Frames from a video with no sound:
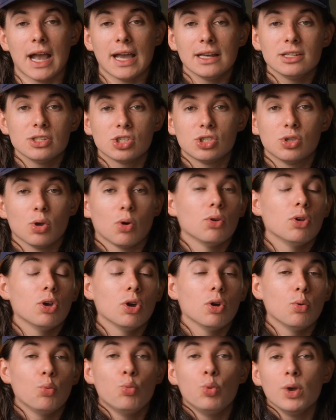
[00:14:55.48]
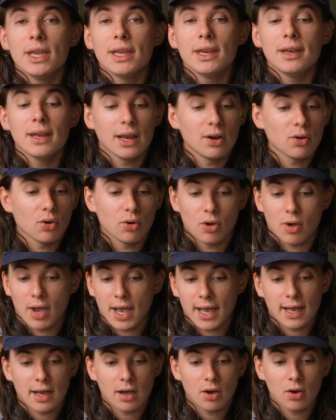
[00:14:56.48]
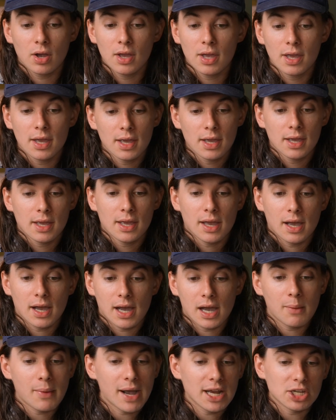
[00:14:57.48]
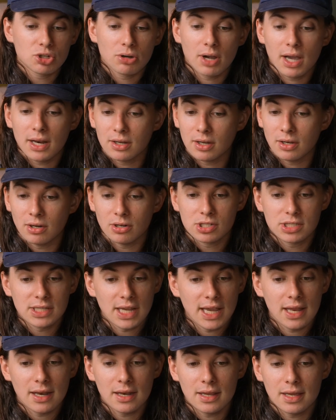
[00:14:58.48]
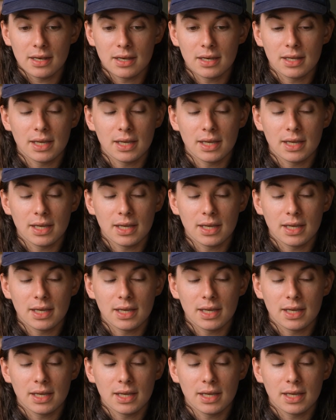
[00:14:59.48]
I just don't know when, I don't know how. I try to understand it.